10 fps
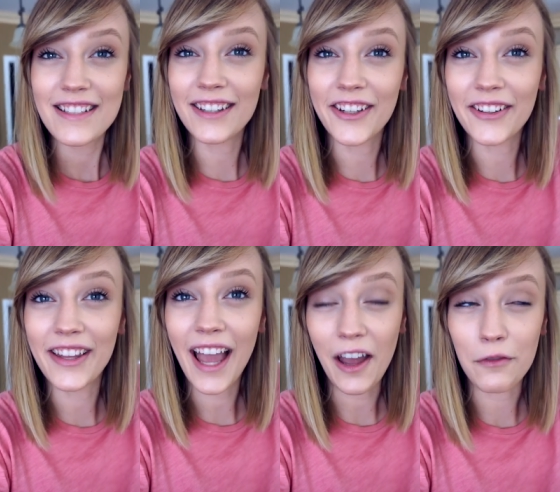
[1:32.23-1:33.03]
to
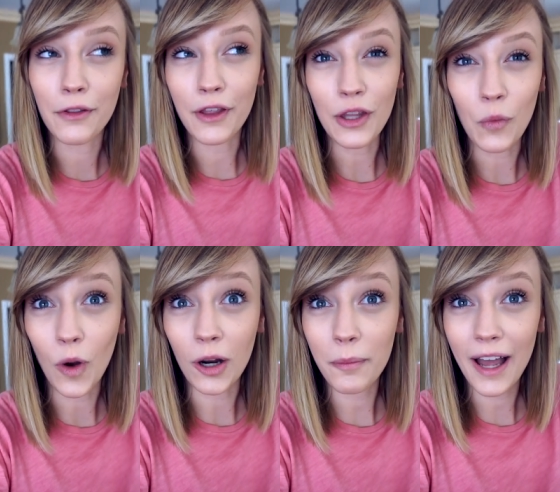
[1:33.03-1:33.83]
literally everything you
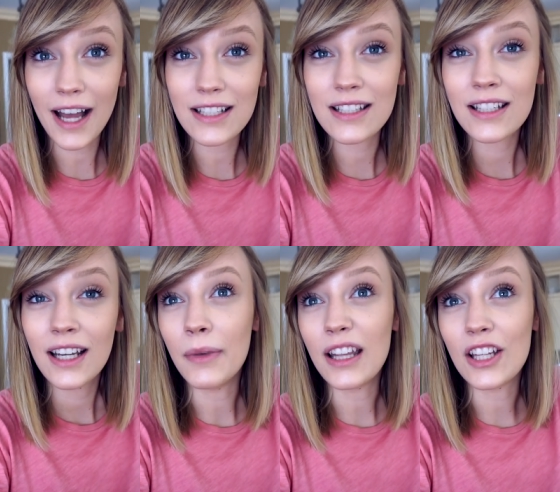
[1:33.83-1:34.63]
walk past.
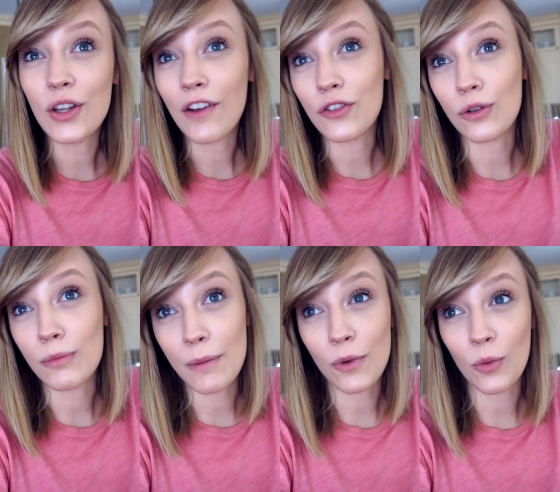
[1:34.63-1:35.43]
And then you have to
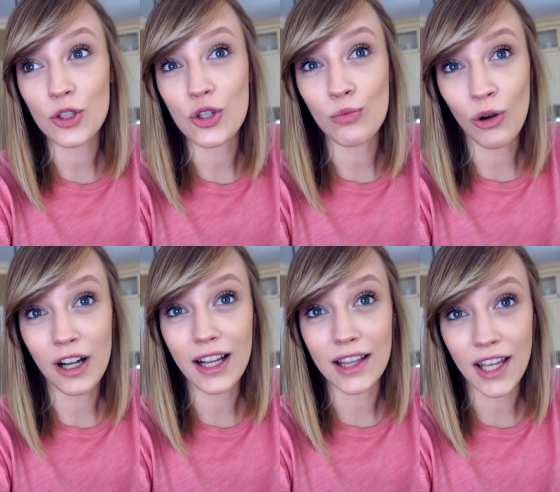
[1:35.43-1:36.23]
remember what you
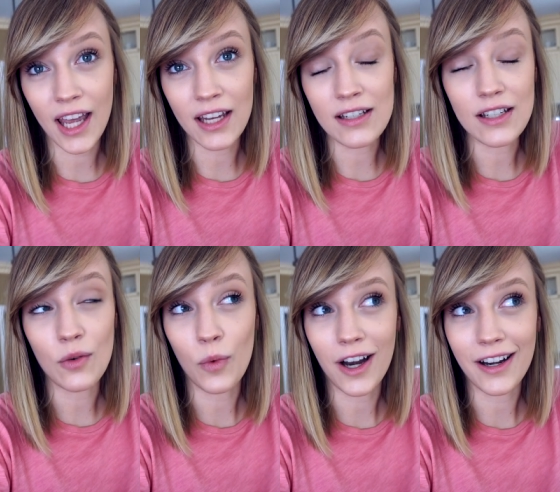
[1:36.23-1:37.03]
want at the end
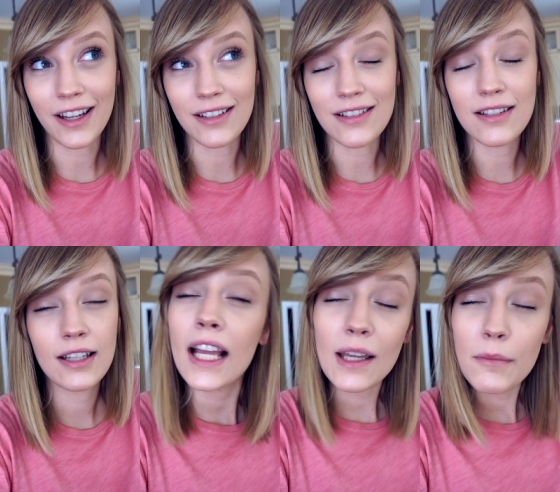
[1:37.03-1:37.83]
and where it
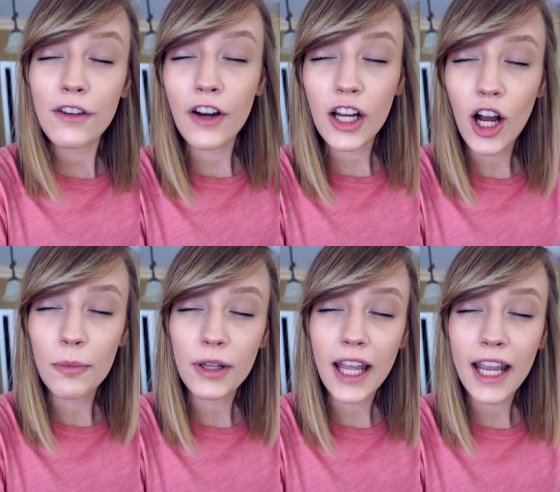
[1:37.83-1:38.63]
is. It can be very
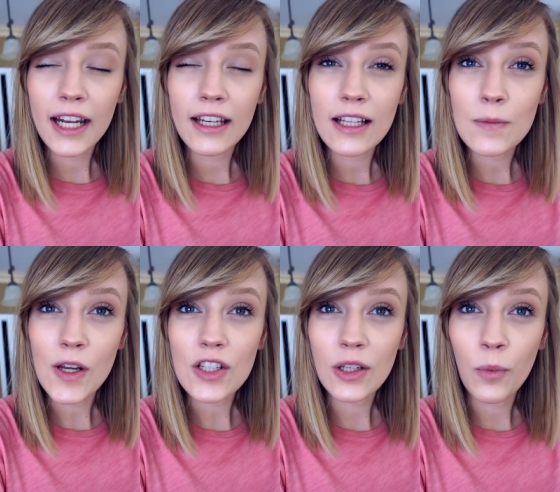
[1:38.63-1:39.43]
complicated,
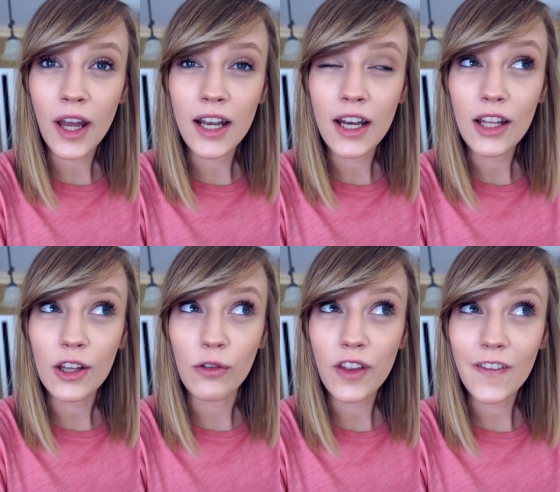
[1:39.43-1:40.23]
especially when
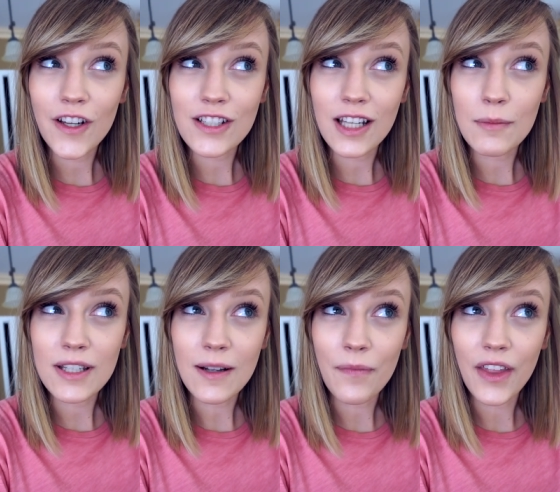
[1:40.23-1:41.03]
you think there's gonna
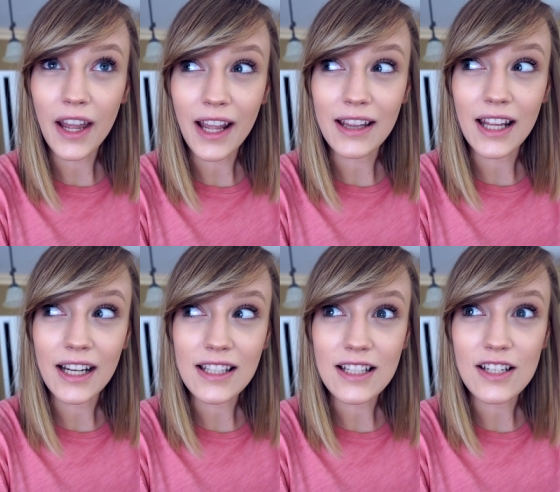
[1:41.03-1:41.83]
be something and then
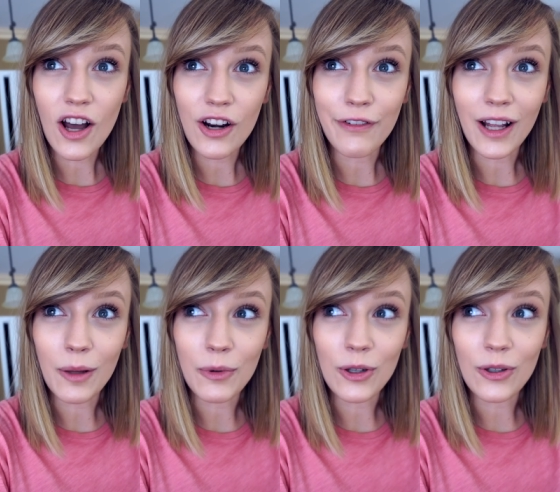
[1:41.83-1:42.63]
it's not
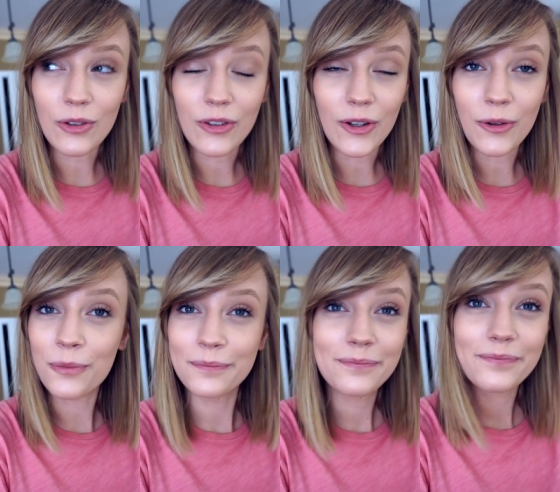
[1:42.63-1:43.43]
available. So